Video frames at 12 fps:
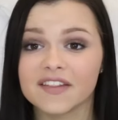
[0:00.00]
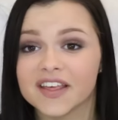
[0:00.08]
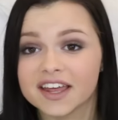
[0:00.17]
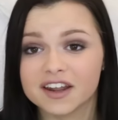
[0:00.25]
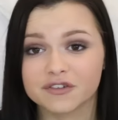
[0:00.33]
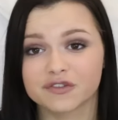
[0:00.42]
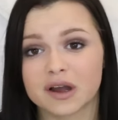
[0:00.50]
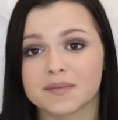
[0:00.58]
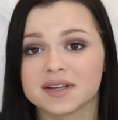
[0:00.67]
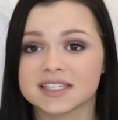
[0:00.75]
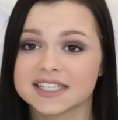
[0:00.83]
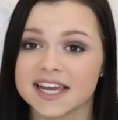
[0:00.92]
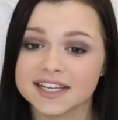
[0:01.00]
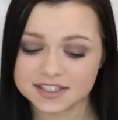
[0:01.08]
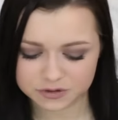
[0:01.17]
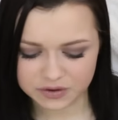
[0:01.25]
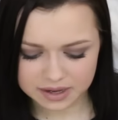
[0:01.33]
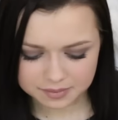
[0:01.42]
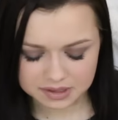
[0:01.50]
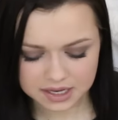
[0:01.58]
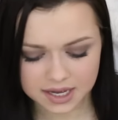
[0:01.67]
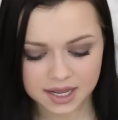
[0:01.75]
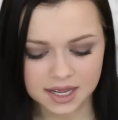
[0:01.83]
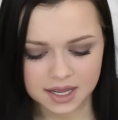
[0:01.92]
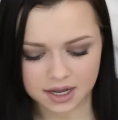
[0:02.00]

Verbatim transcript: and then from Zane's family,